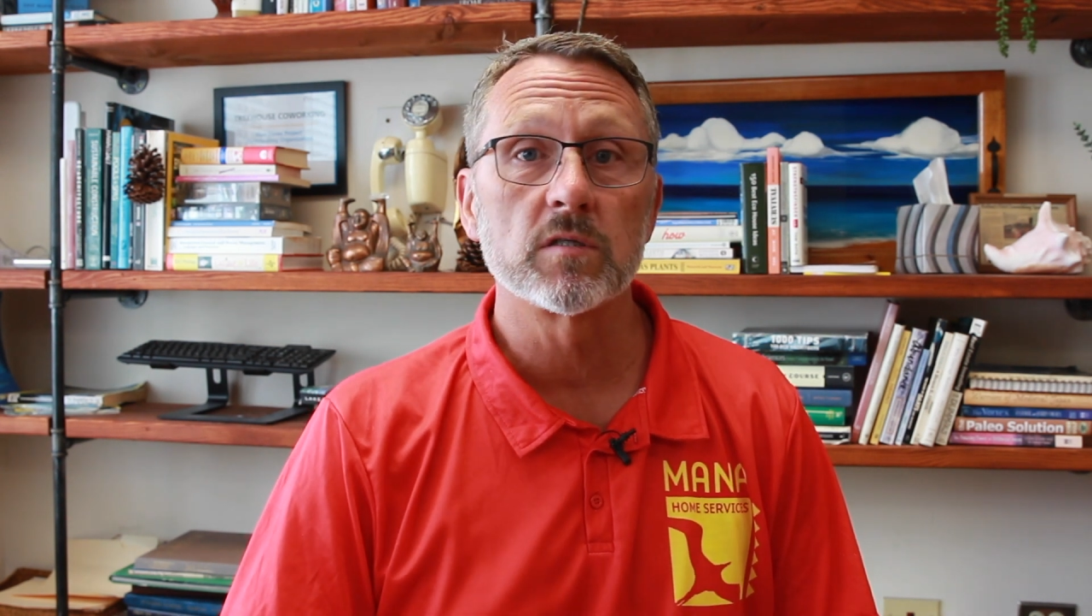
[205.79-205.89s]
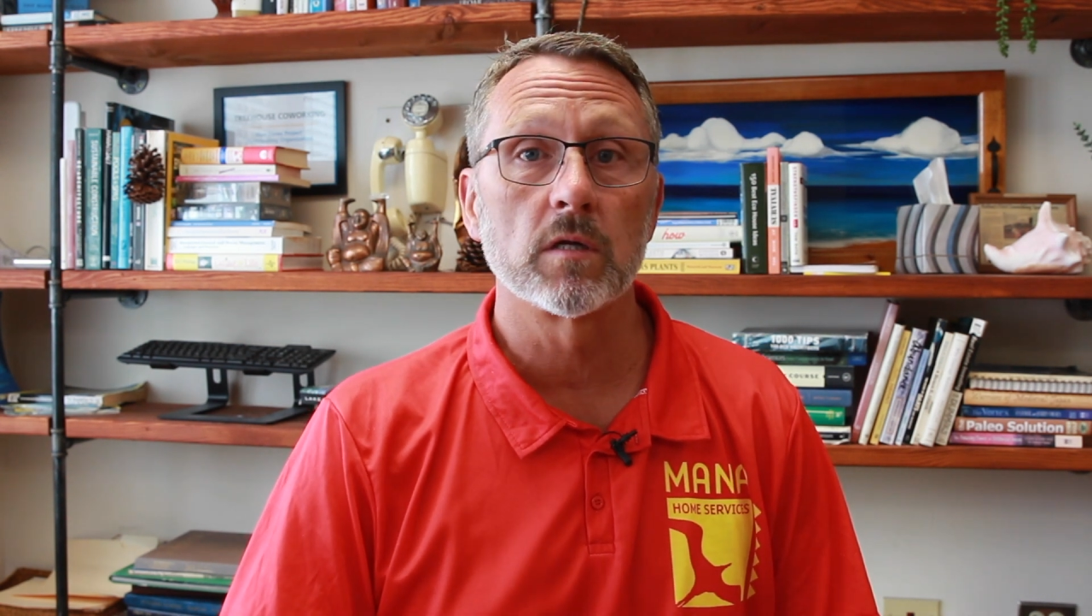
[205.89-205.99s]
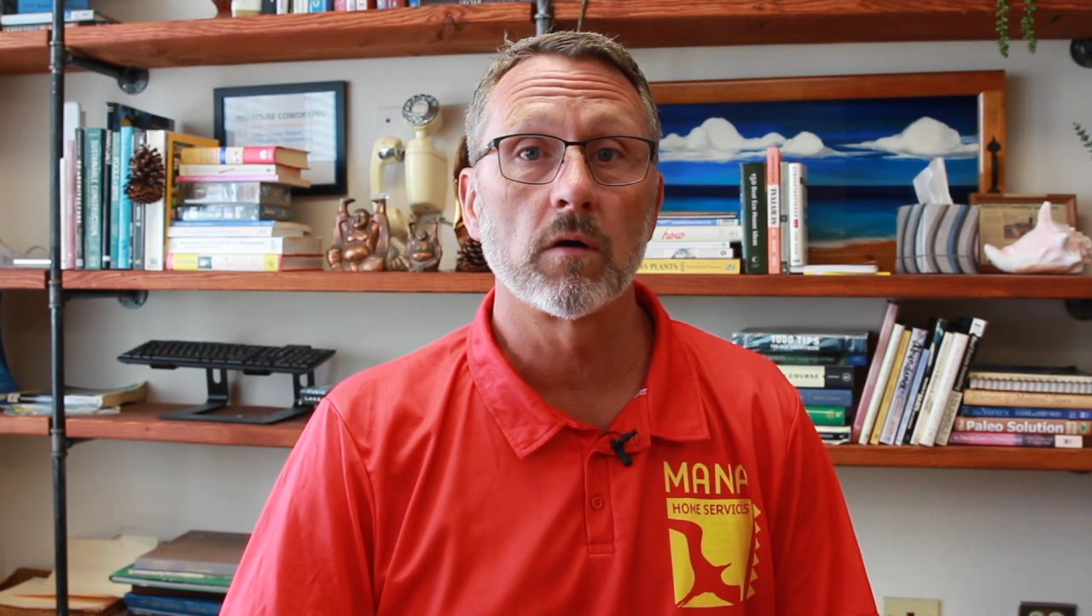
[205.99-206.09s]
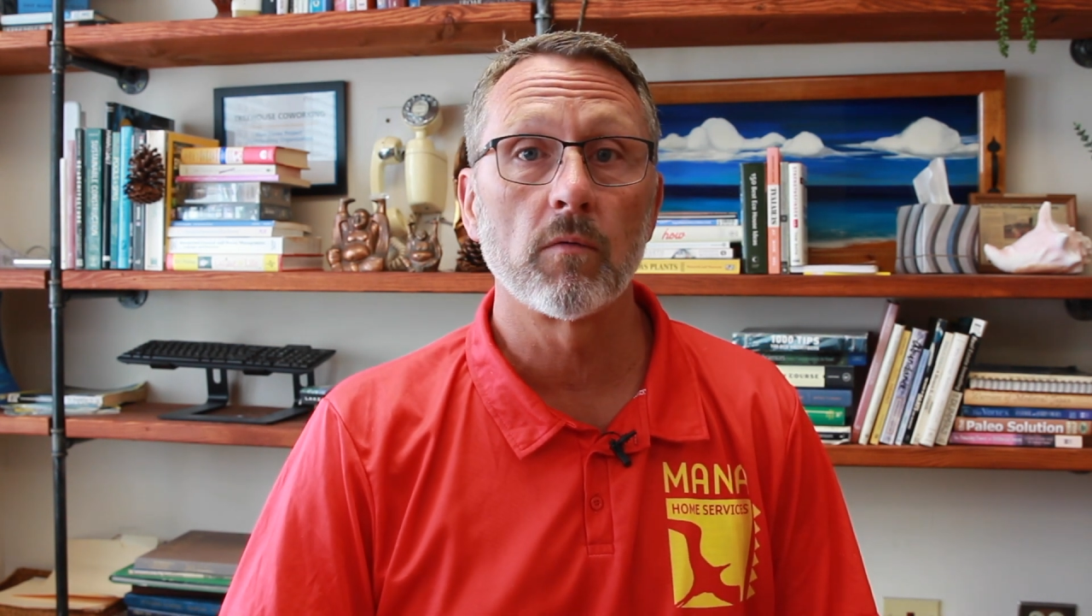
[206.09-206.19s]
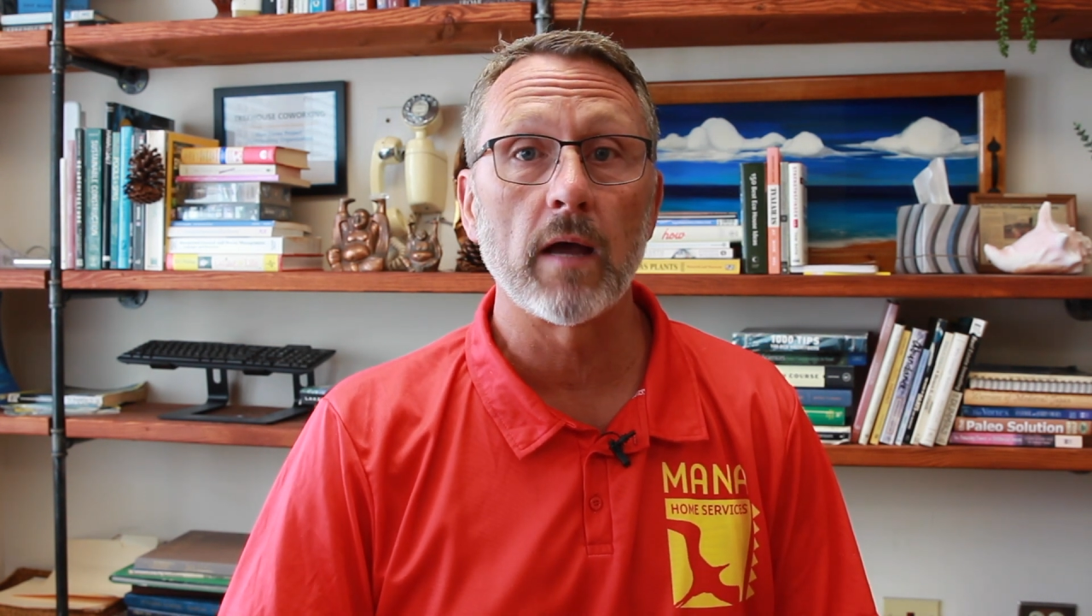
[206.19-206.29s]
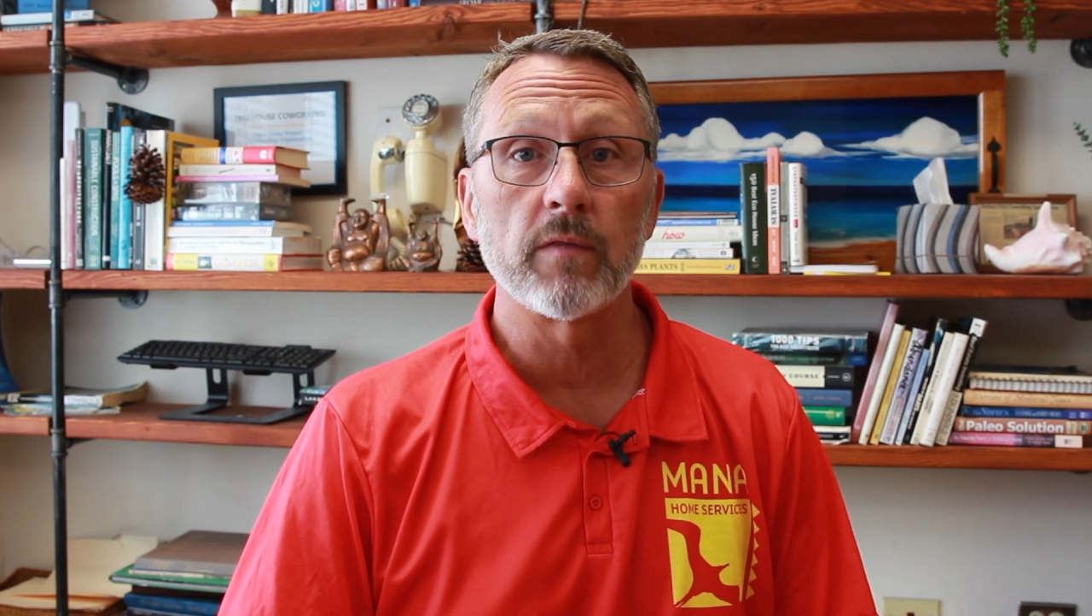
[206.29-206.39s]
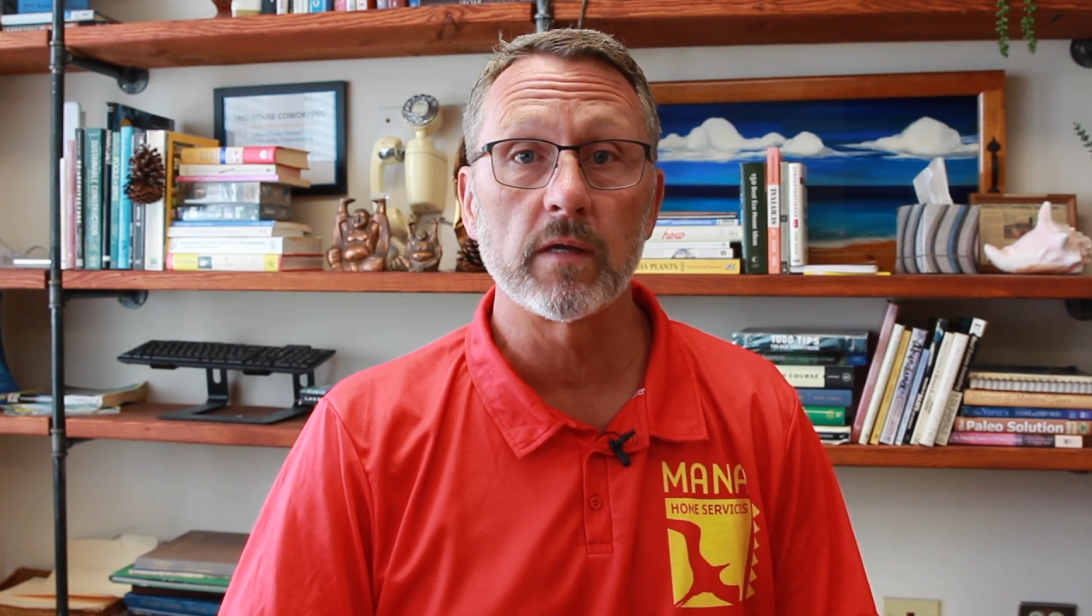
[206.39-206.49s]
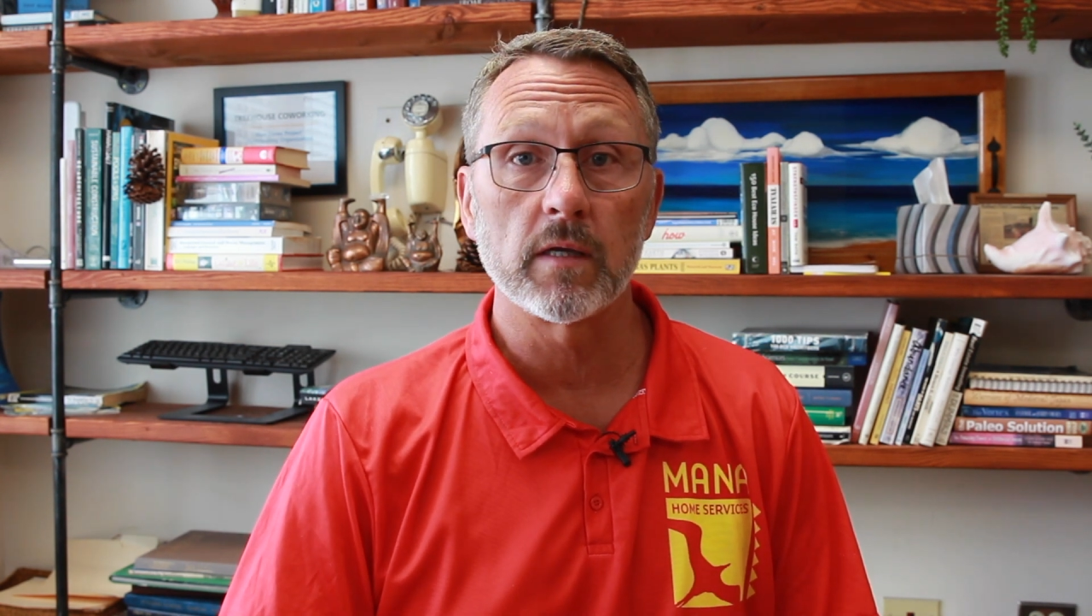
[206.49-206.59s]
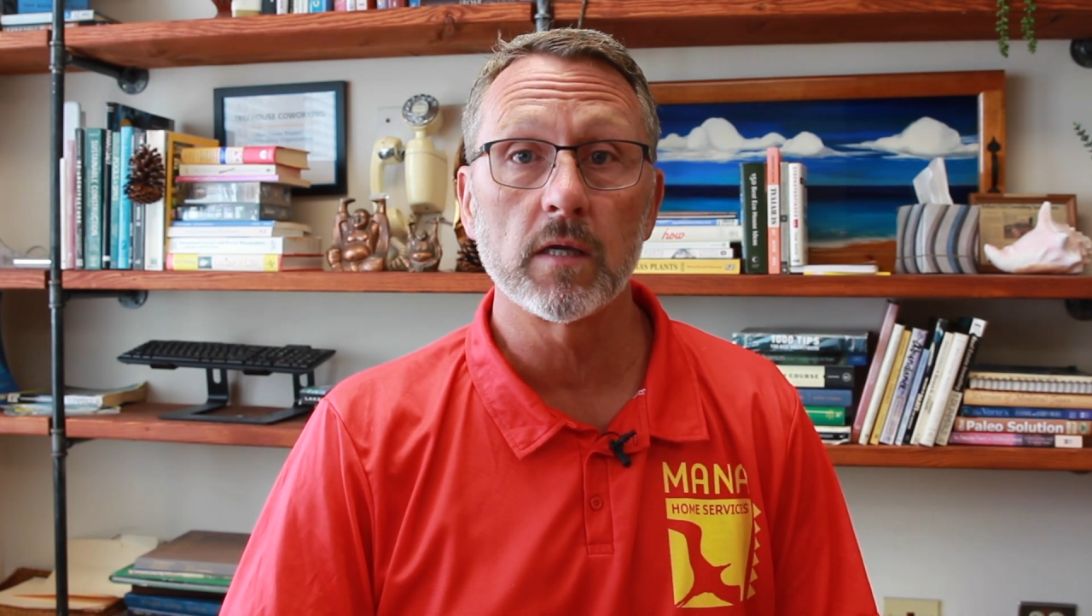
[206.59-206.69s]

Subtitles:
that are around the